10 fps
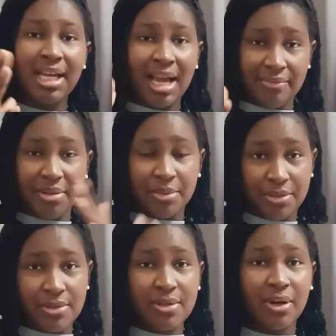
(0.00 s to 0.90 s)
every
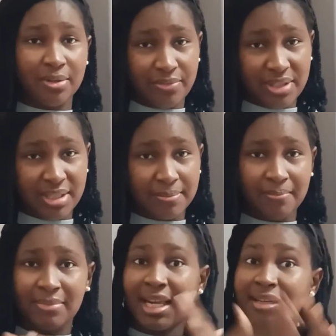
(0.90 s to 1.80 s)
month on feeding.
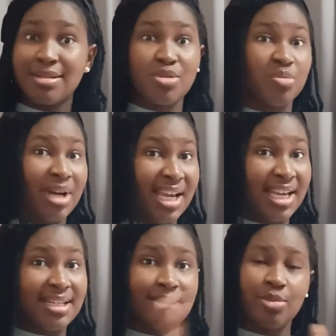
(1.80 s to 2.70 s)
And this could be
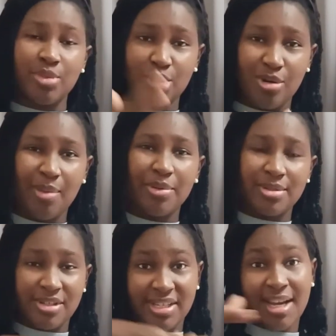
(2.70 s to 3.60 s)
higher, this could be lower,
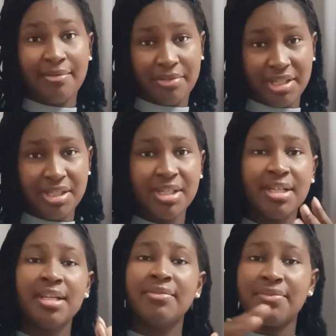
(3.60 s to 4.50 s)
but on the average,
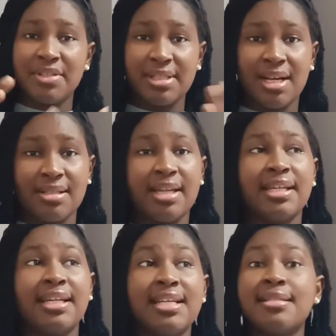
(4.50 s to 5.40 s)

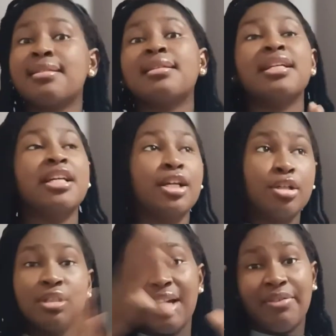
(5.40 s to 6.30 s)
50,000 yen. This
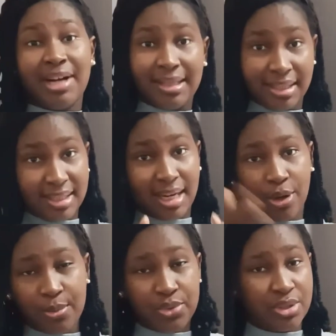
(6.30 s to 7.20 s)
including every other thing that
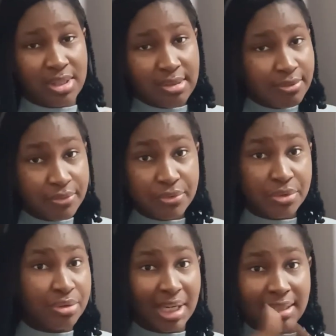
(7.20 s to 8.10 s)
comes with
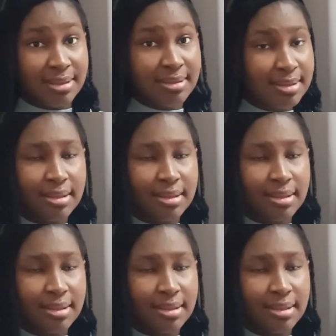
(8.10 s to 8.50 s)
food and